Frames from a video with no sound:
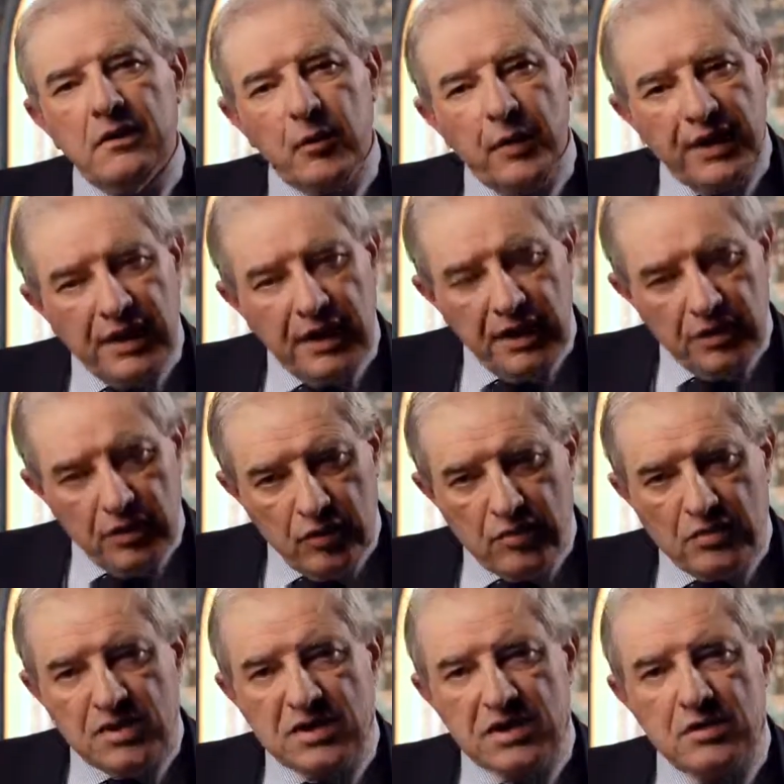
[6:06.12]
We need
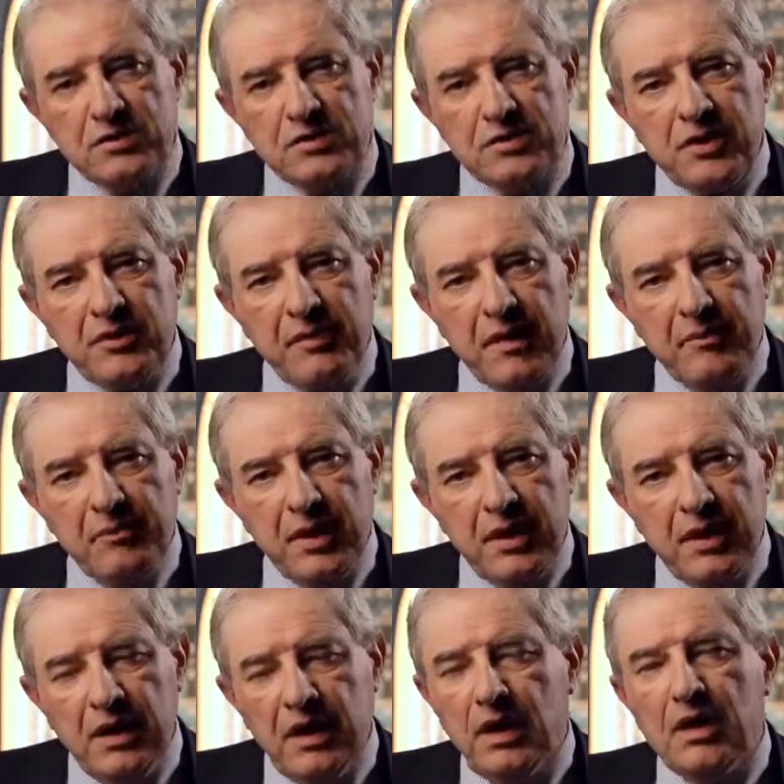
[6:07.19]
also to
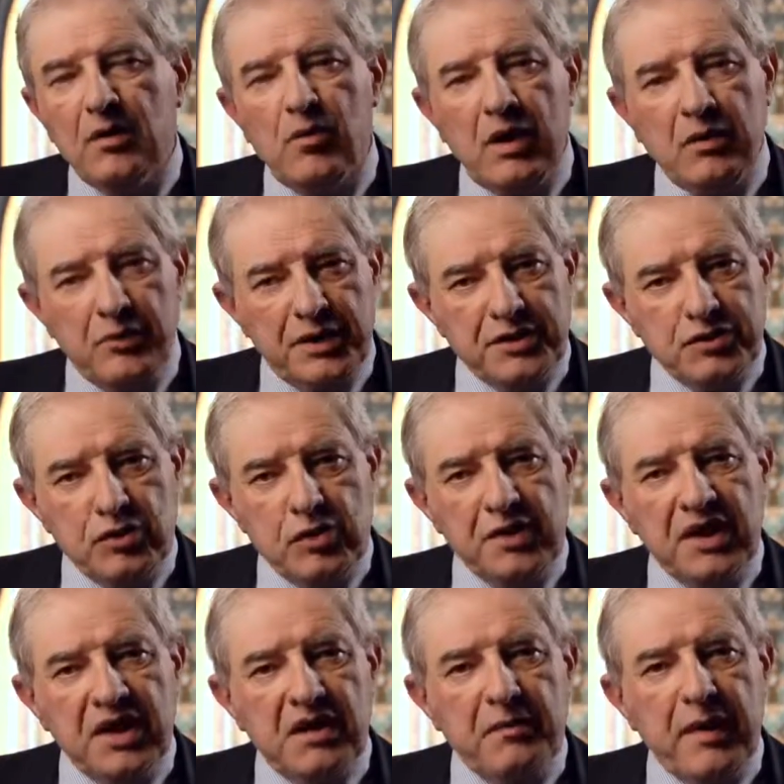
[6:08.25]
remember when we're
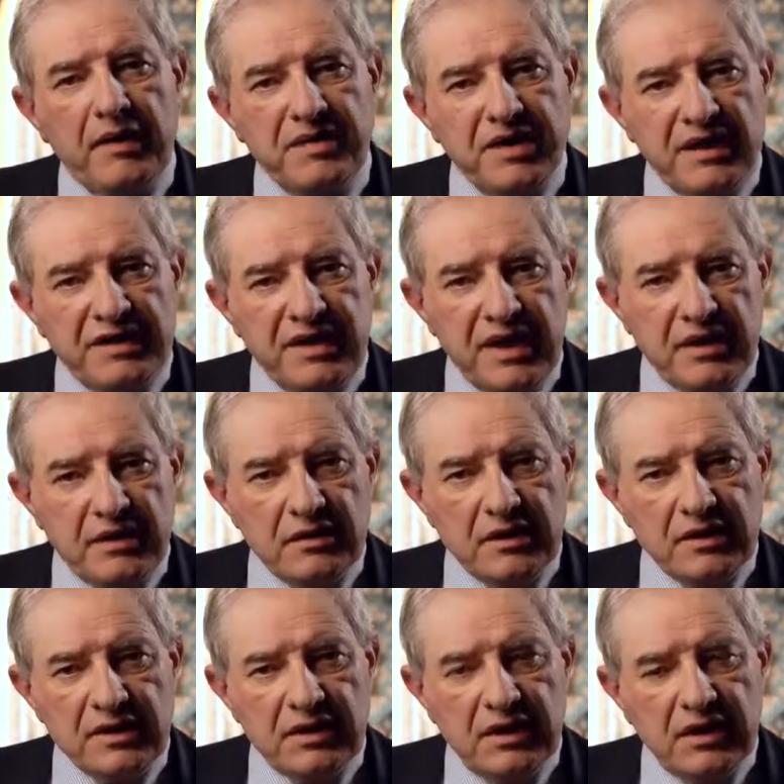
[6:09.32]
talking about
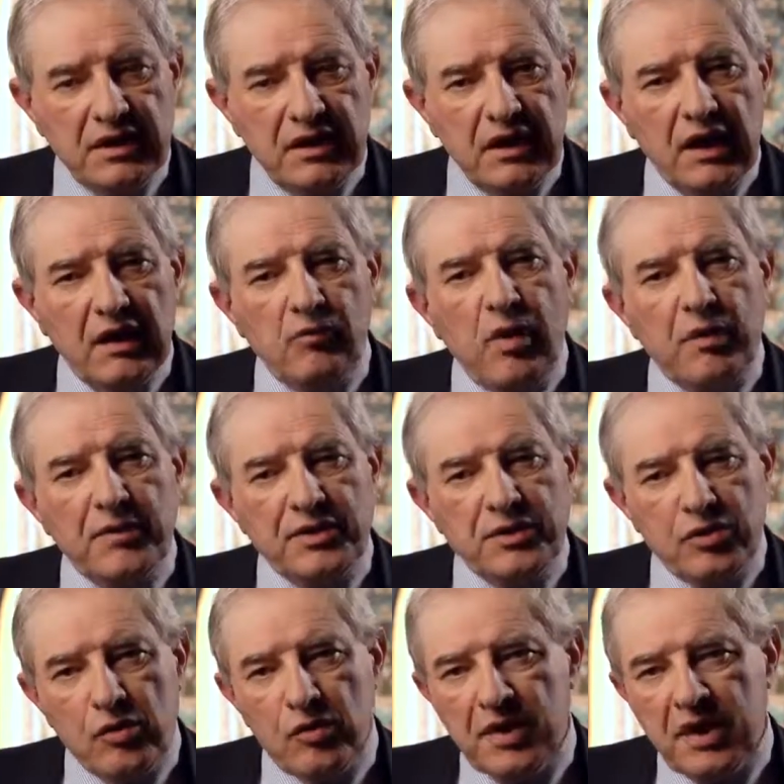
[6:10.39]
ideals and when we're
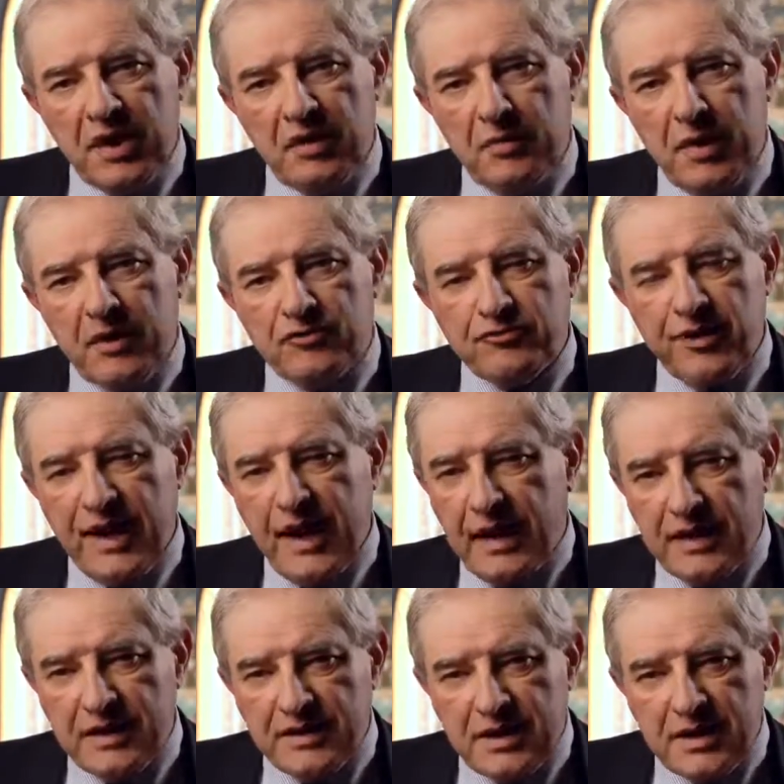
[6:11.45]
talking about
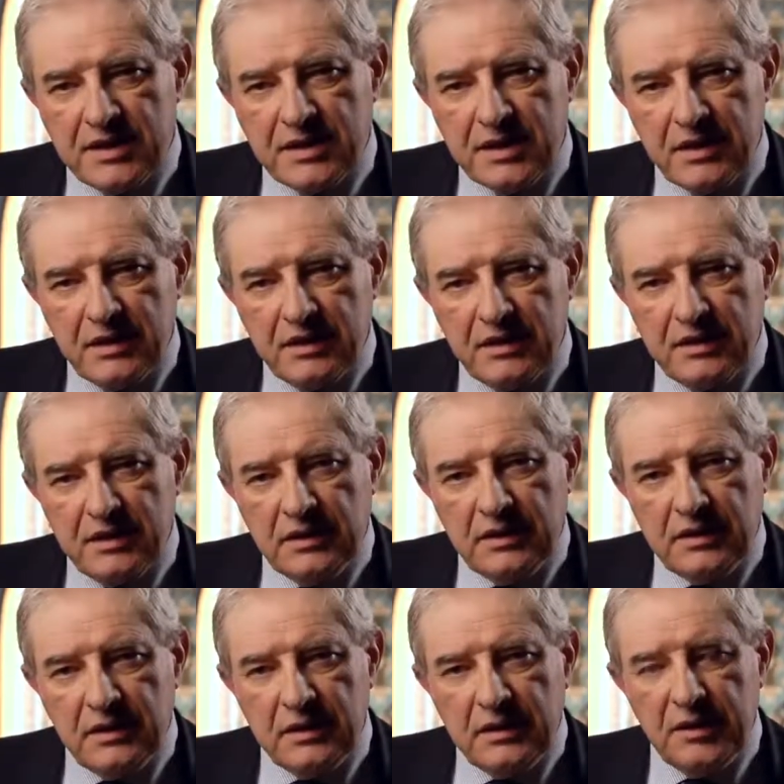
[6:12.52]
realities,
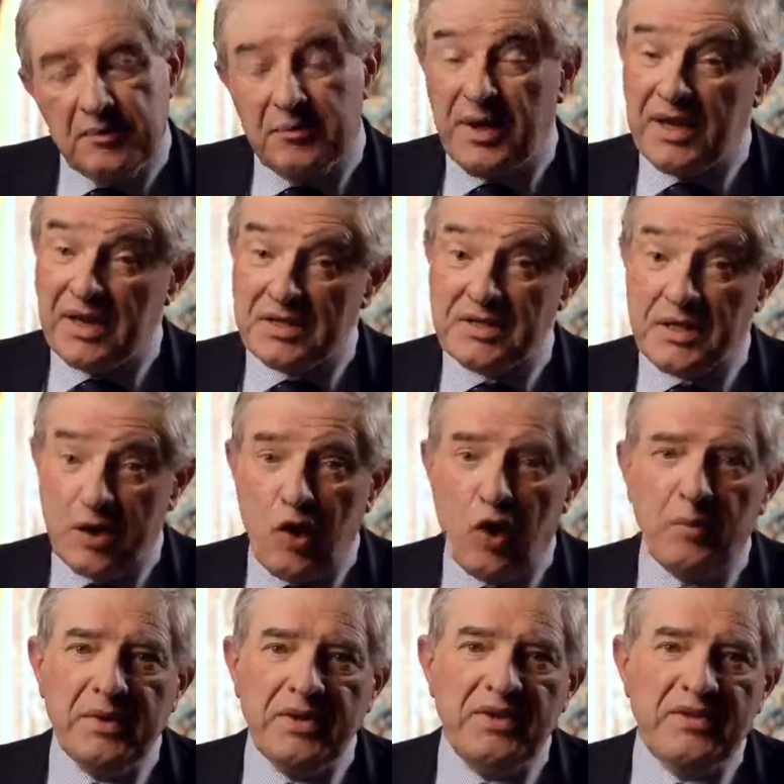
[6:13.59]
because the
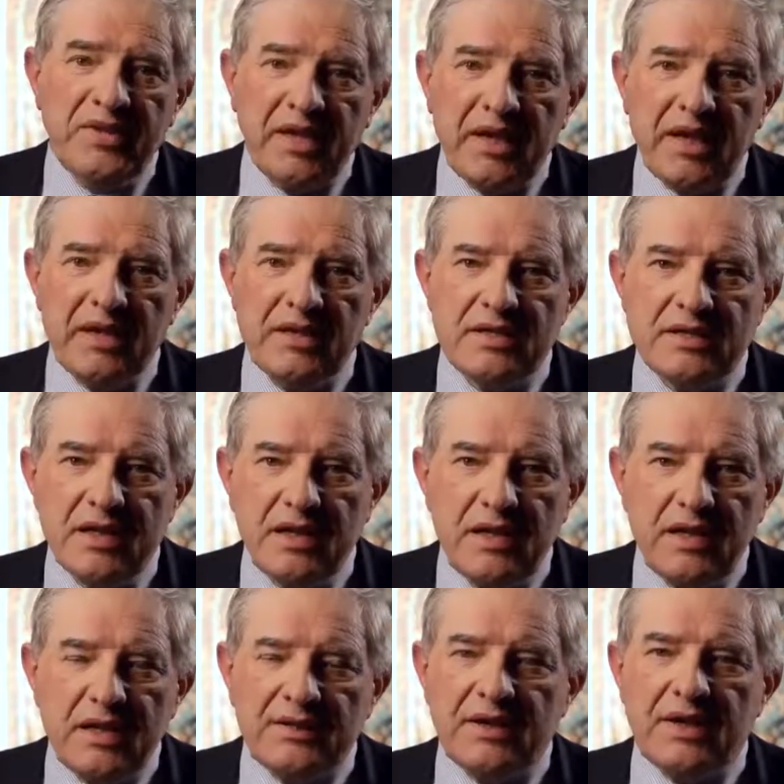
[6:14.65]
common thing is
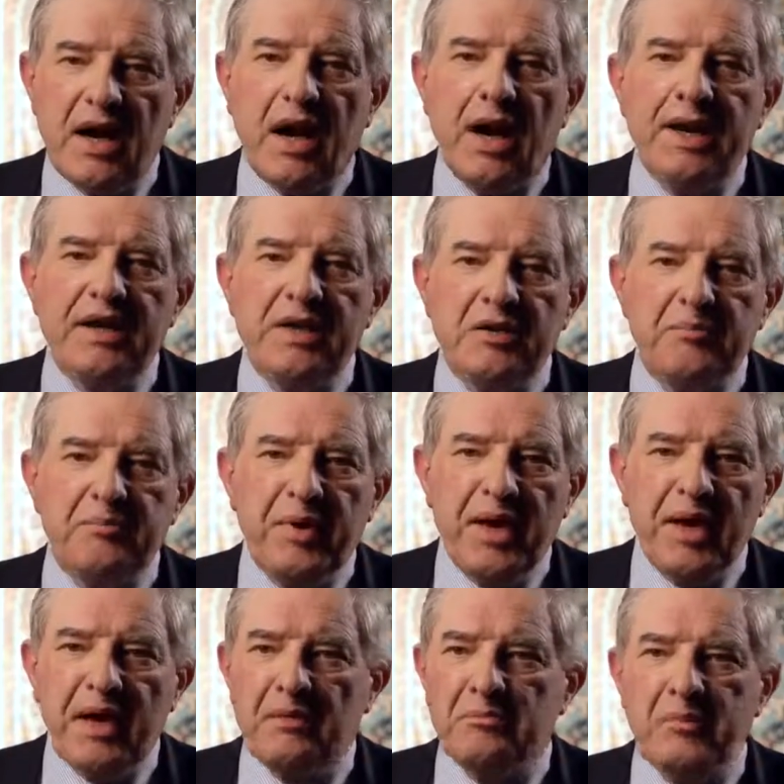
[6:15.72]
that I
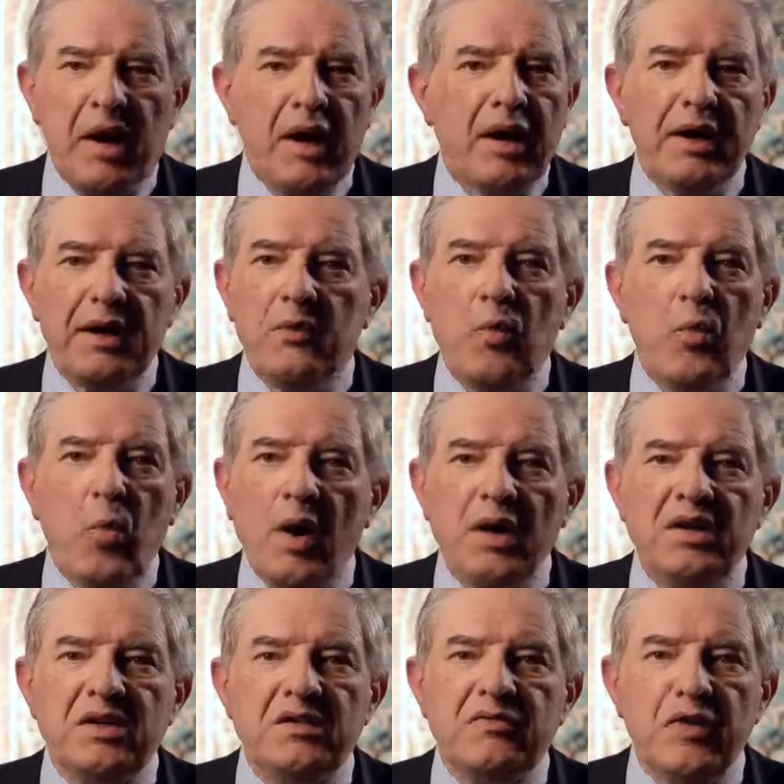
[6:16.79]
compare my
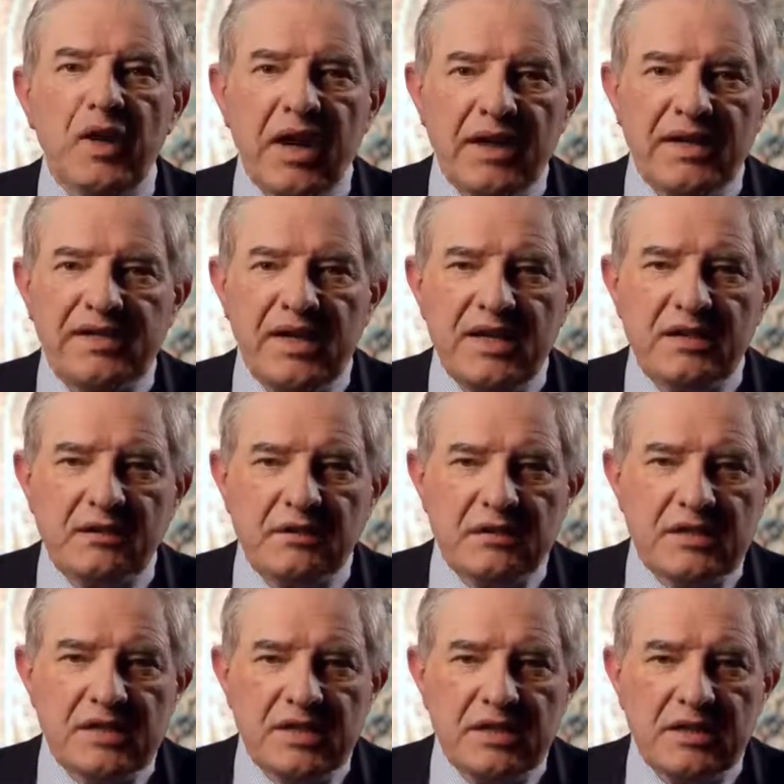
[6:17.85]
wonderful
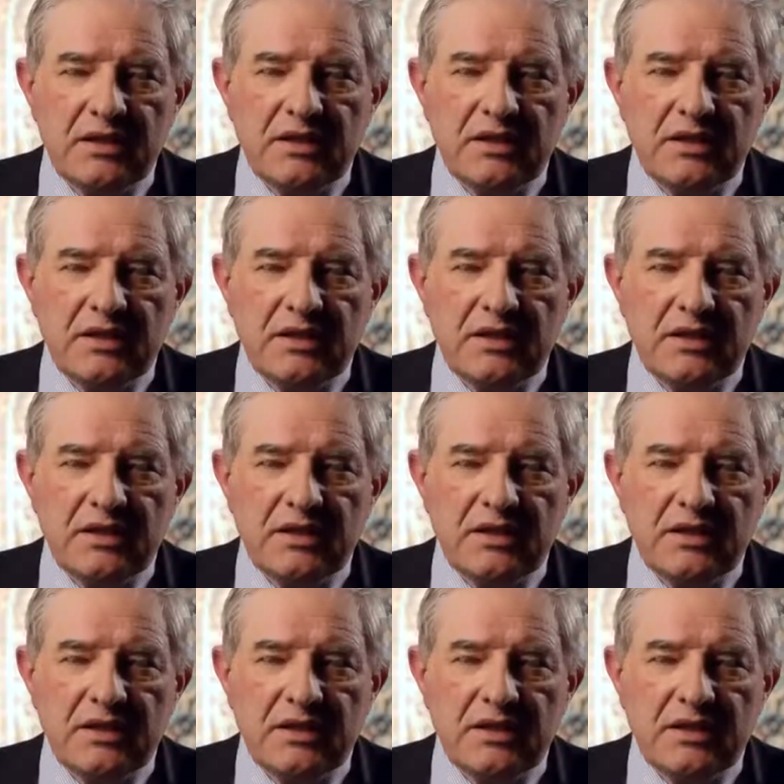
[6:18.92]
ideals